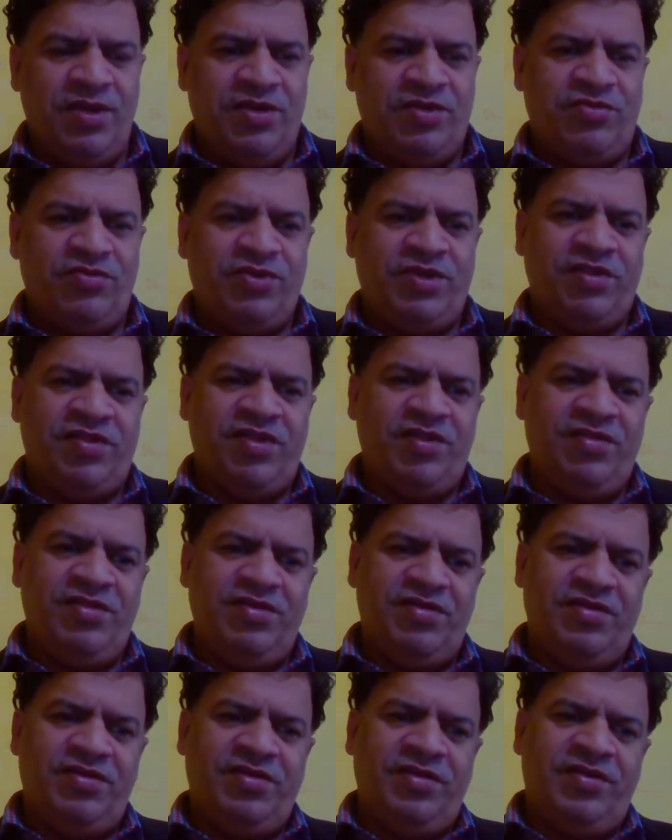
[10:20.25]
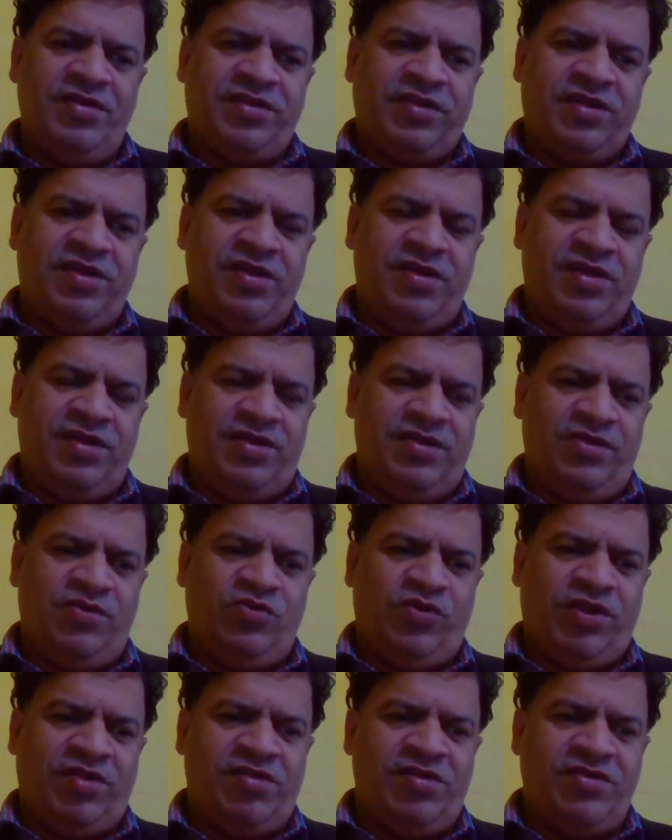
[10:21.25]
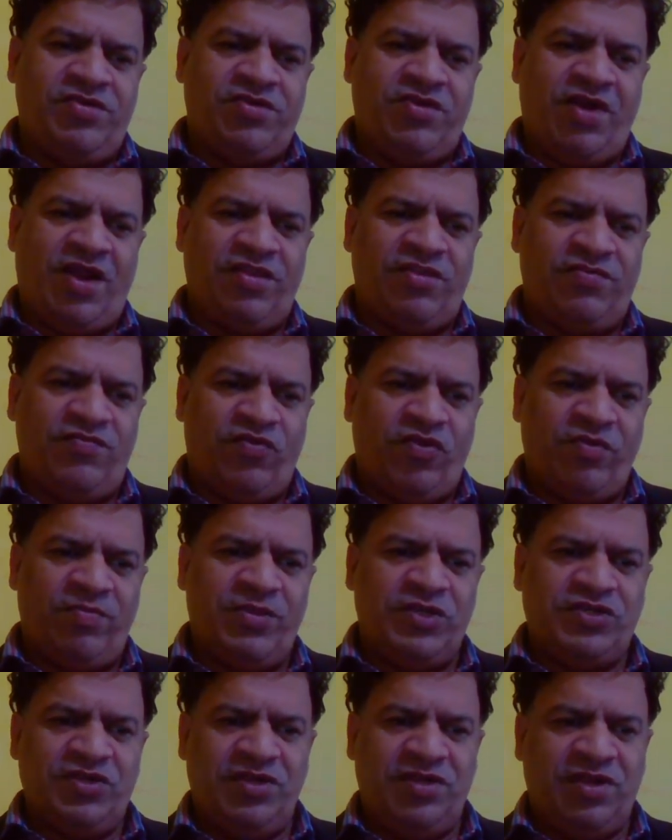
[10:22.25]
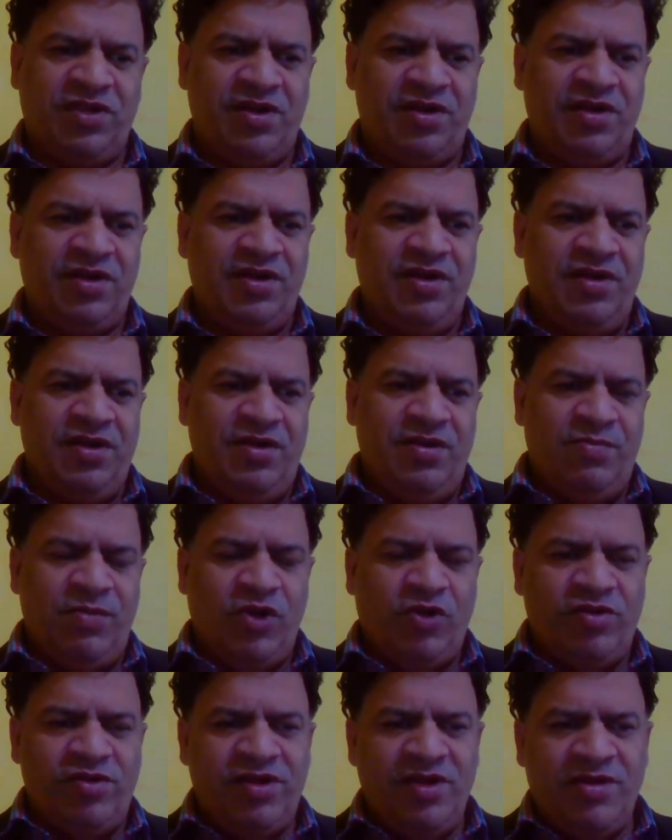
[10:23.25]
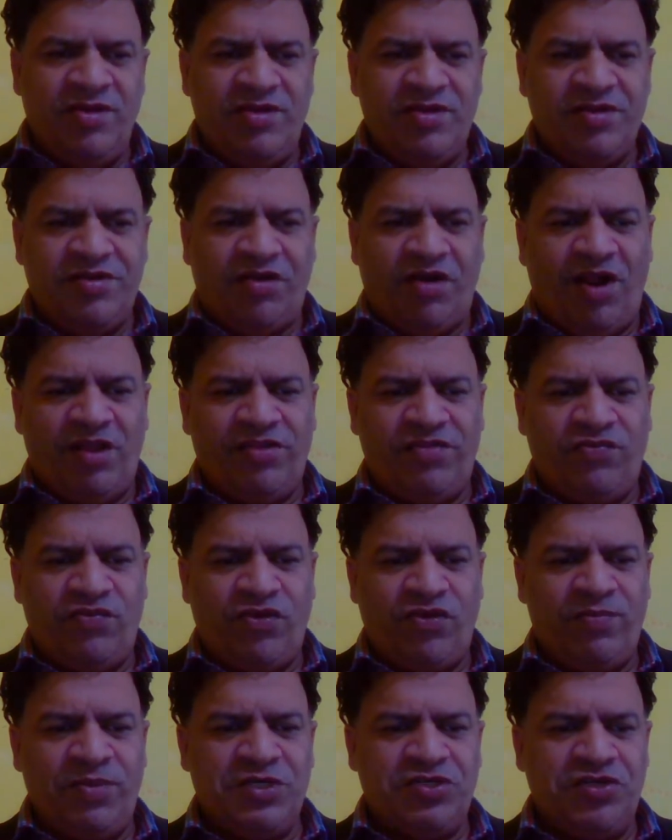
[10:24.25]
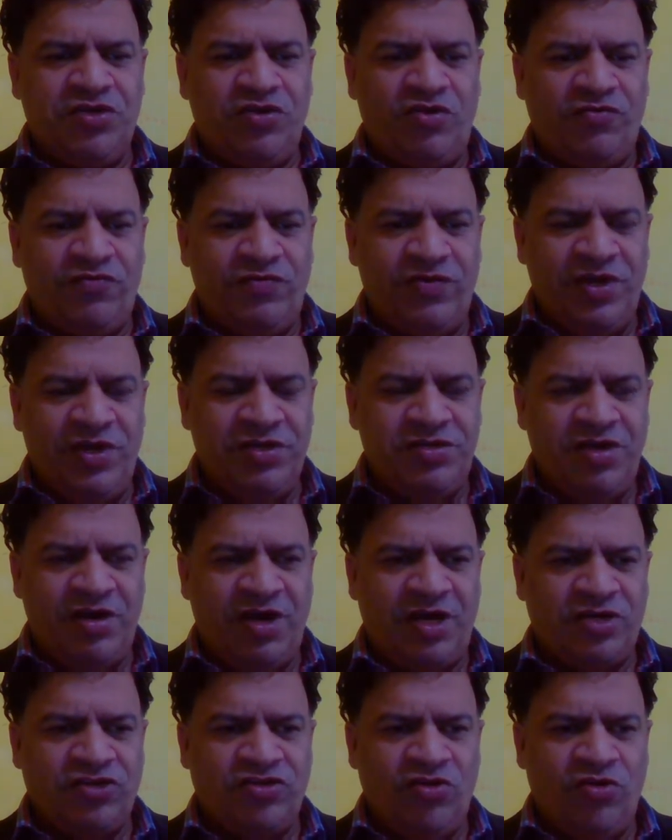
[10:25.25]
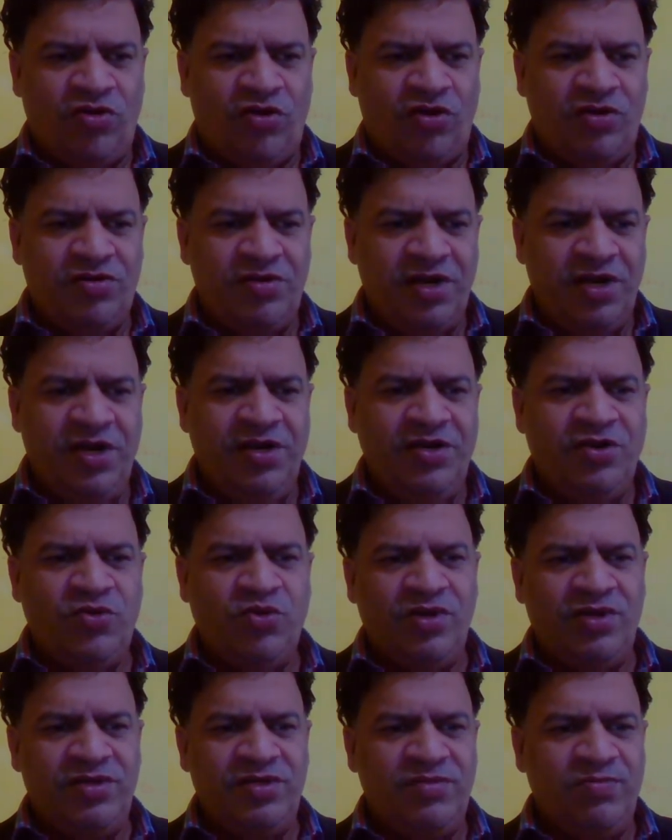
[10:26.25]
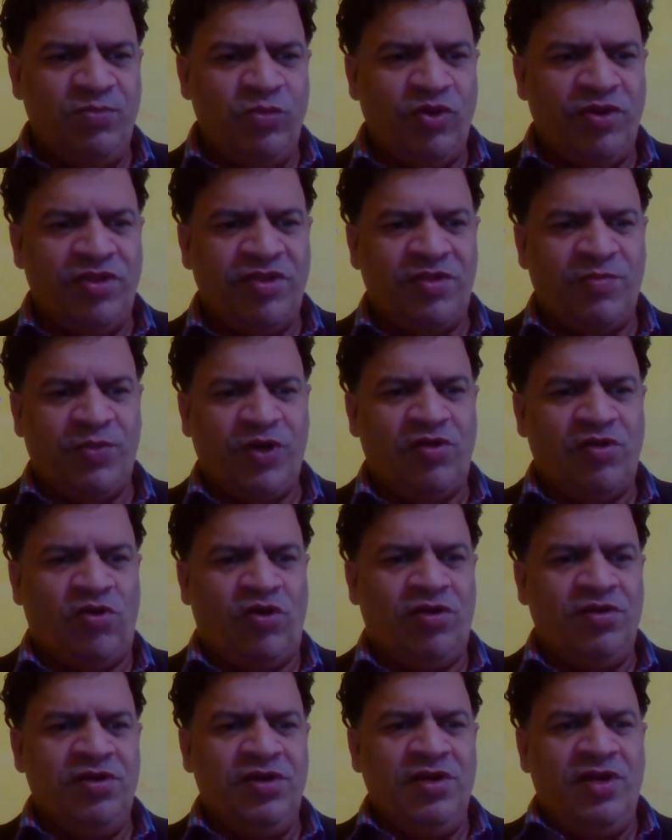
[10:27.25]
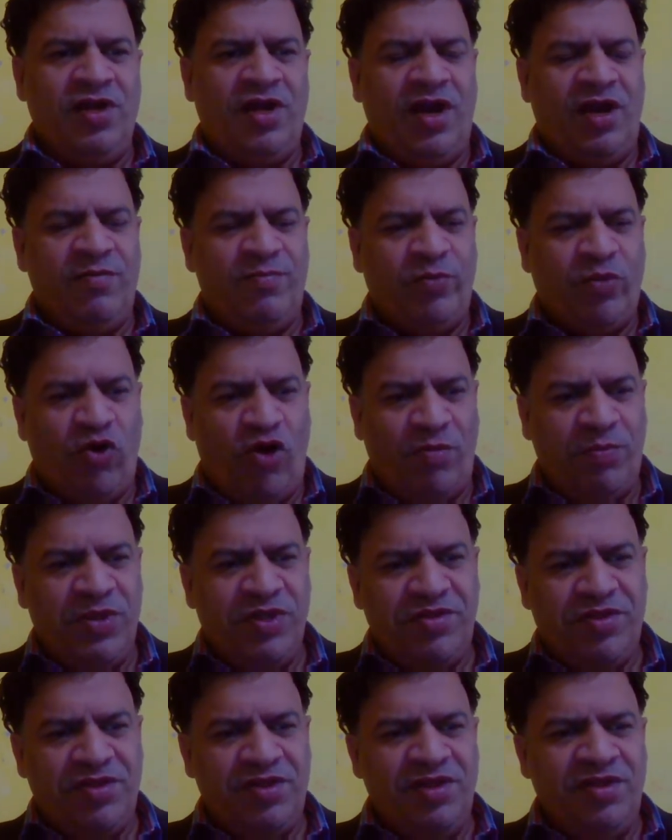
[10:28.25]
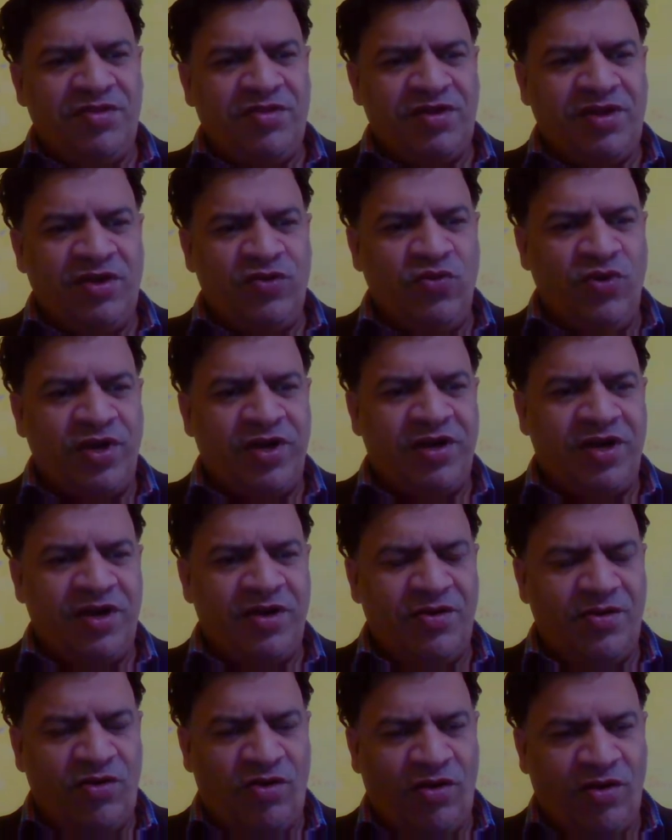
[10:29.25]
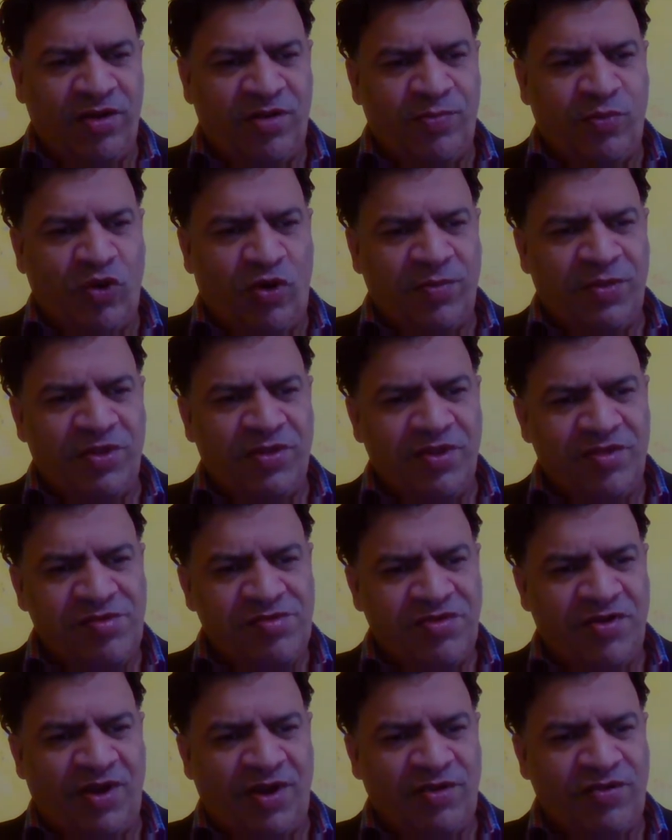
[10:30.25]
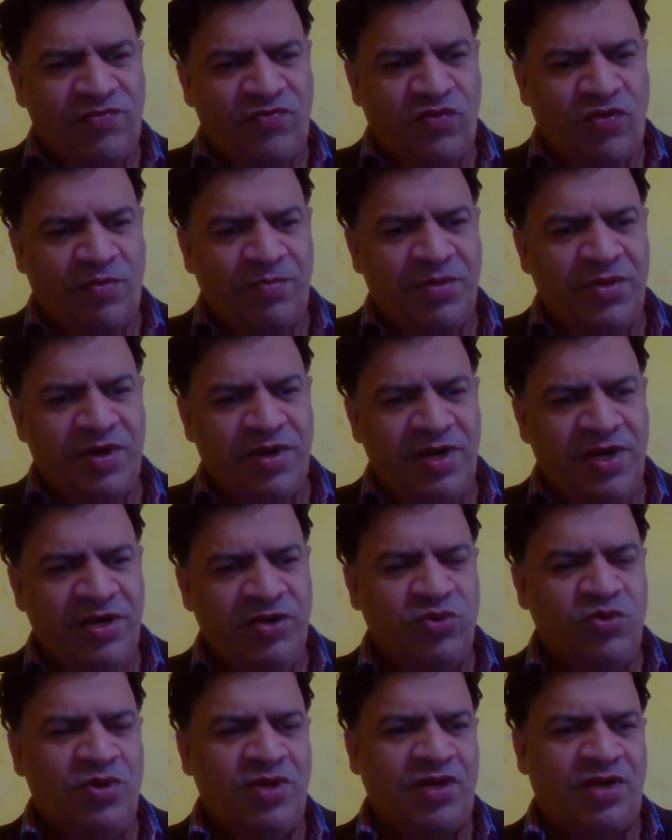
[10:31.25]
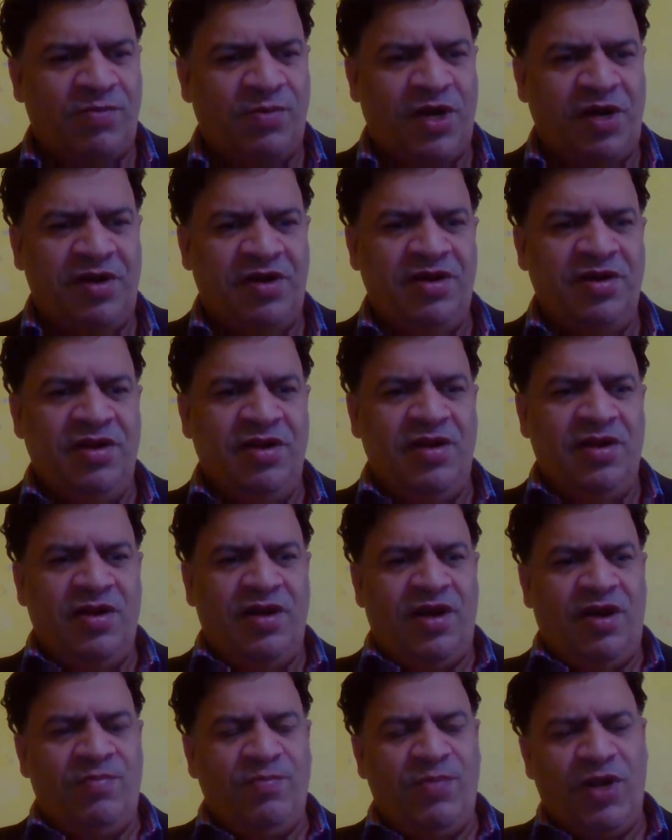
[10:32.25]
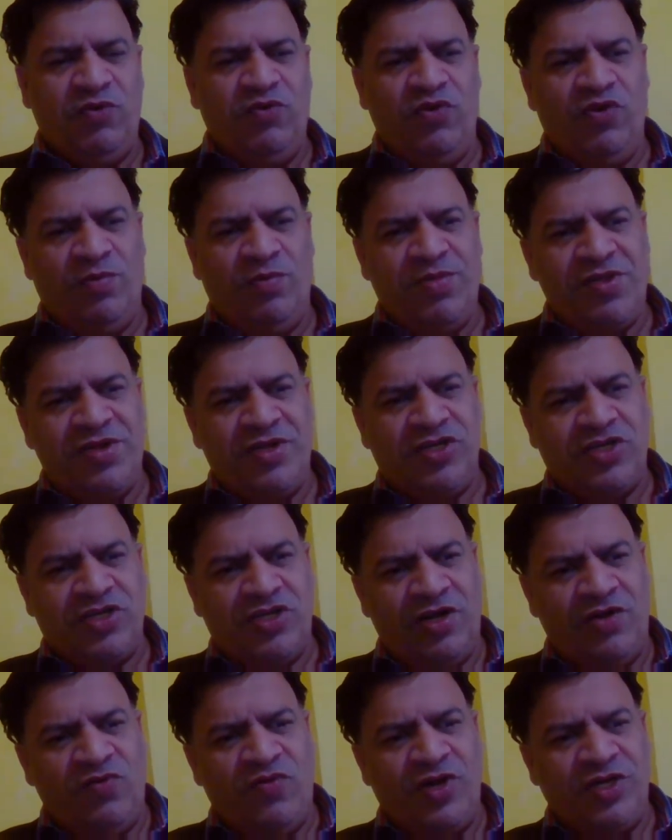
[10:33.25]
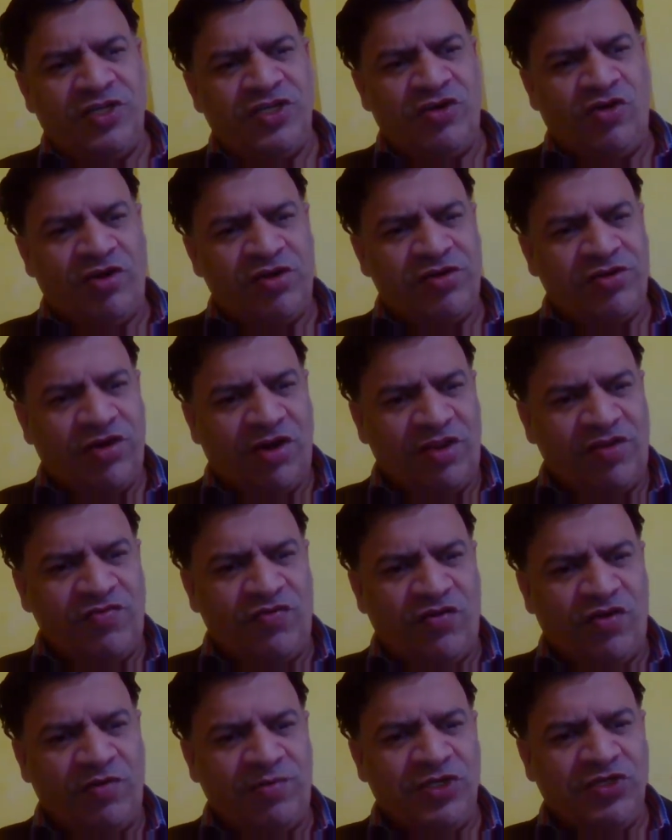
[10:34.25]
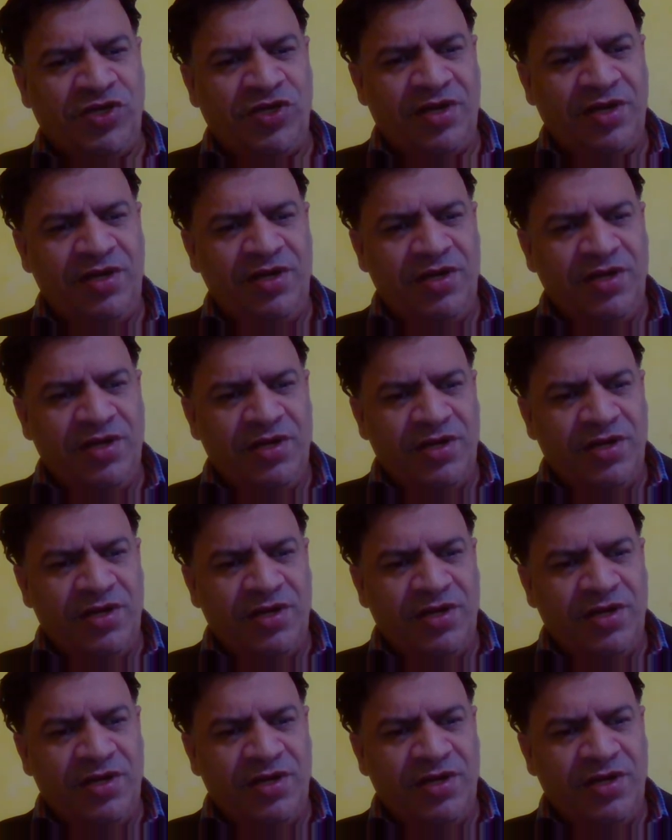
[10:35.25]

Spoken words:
So this is the theory known as the transformation theory, because there is a transformation of international law into the municipal law, and promise is converted, or the promise is transformed into a command, and by way of such conversion or transformation,